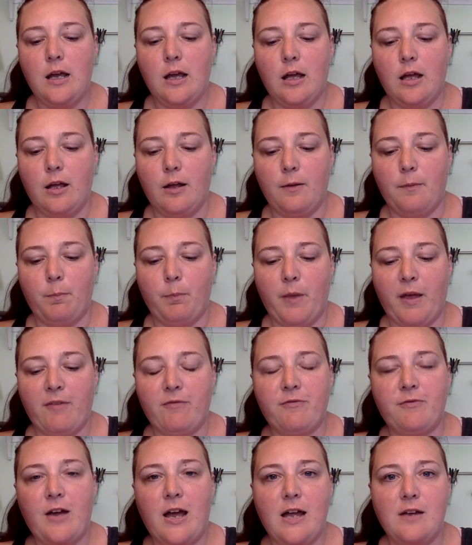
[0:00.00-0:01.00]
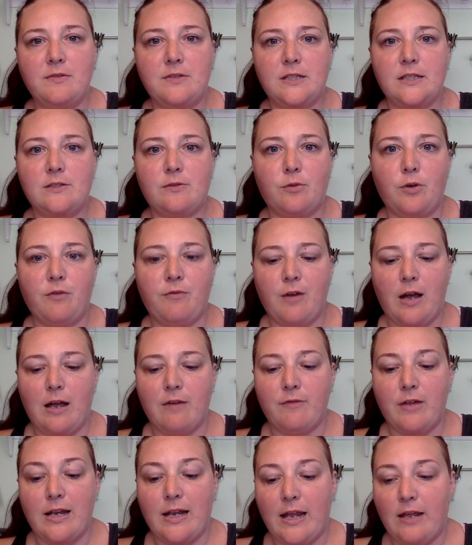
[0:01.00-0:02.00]
at 5,
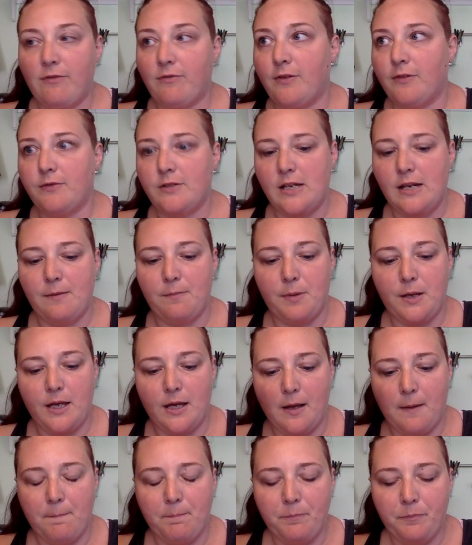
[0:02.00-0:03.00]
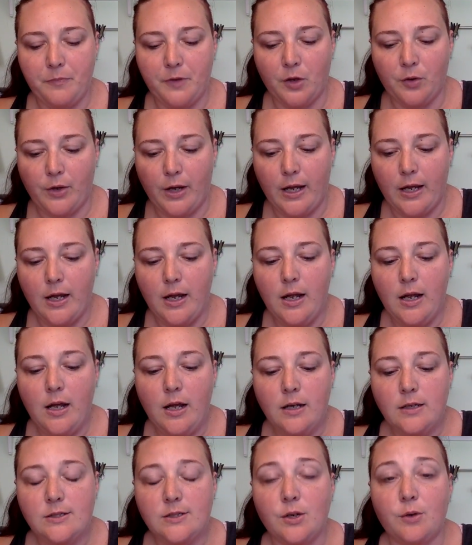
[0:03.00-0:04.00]
6:45, and 8:15 p.m. Okay,
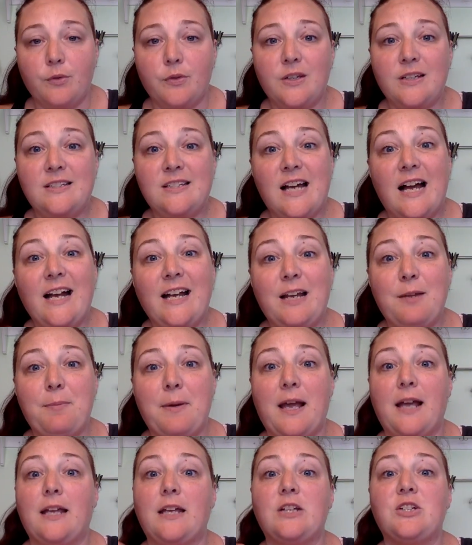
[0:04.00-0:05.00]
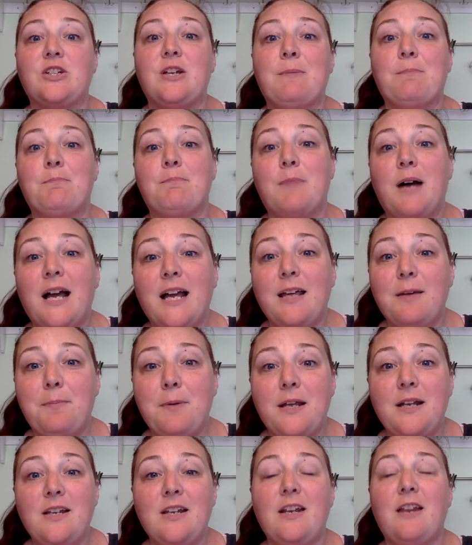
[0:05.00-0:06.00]
so the dining package, in my
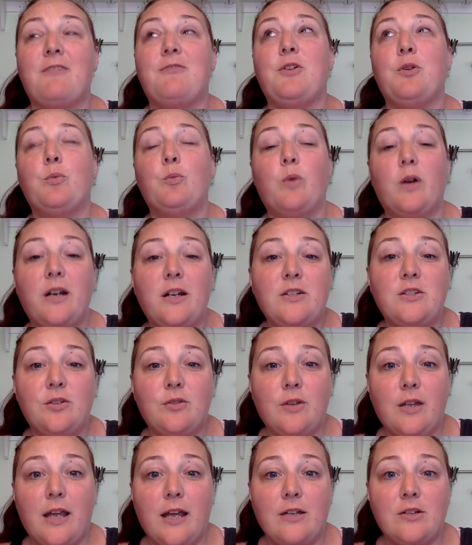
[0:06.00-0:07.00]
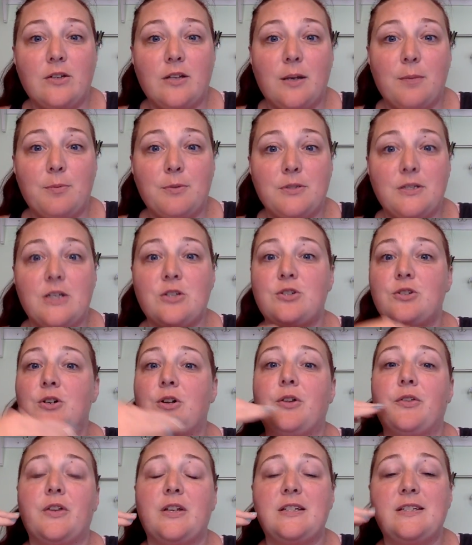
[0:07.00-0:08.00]
opinion, if you want to do the Candlelight
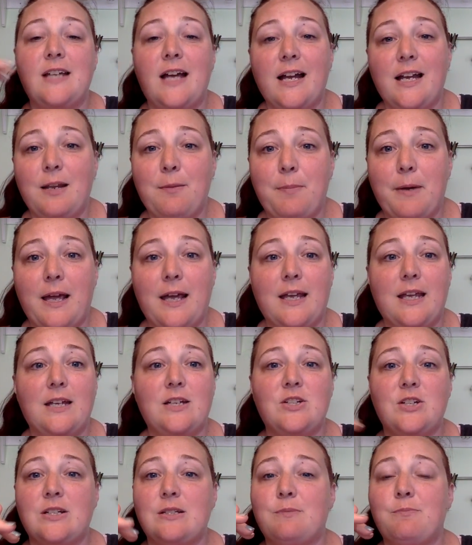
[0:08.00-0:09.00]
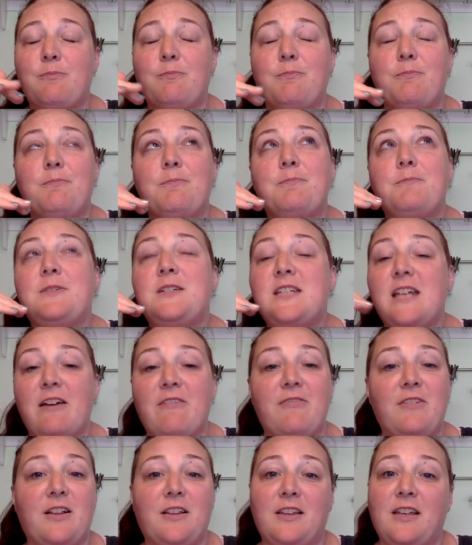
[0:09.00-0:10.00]
Processional, the dining package is
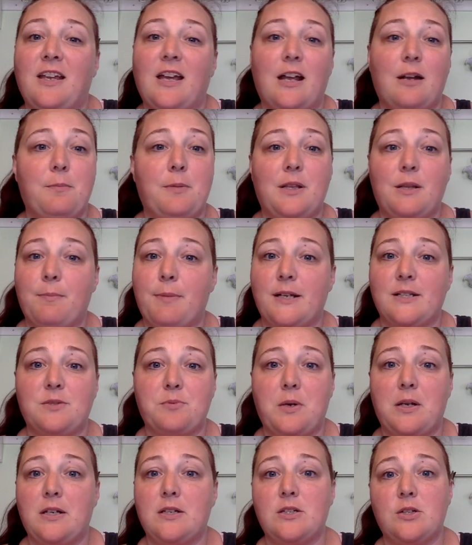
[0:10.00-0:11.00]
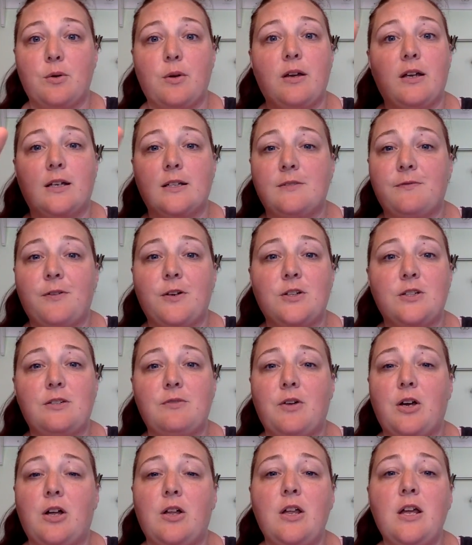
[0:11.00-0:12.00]
definitely got to be the best way to do it. Because first
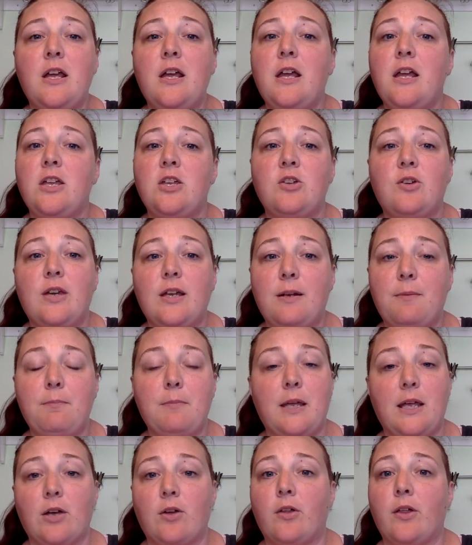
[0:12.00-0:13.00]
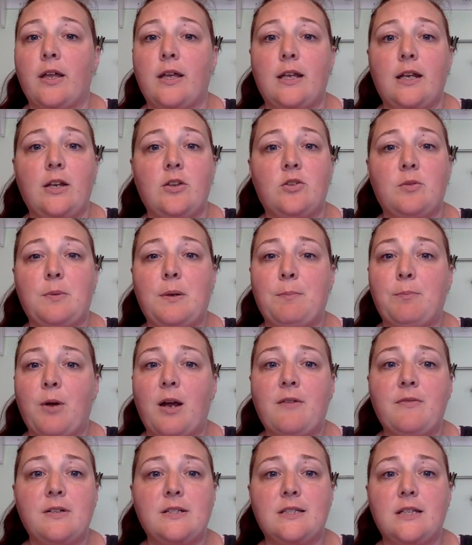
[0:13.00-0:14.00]
of all, you get a meal. It can either be
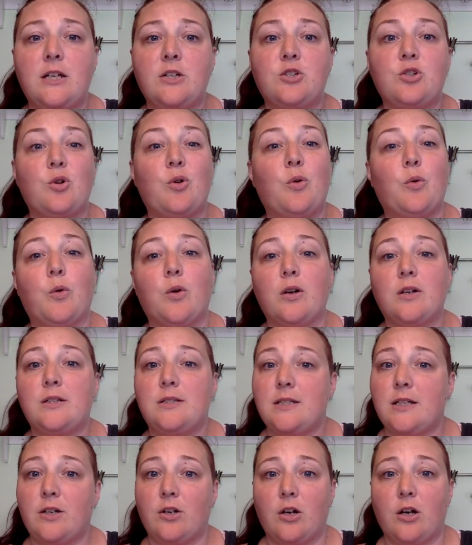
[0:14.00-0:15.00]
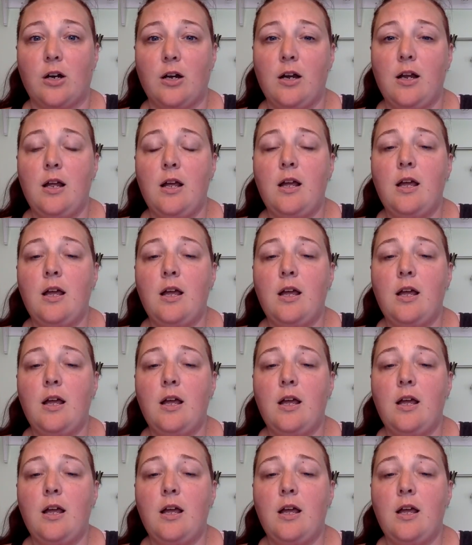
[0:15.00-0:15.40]
breakfast, lunch, or dinner.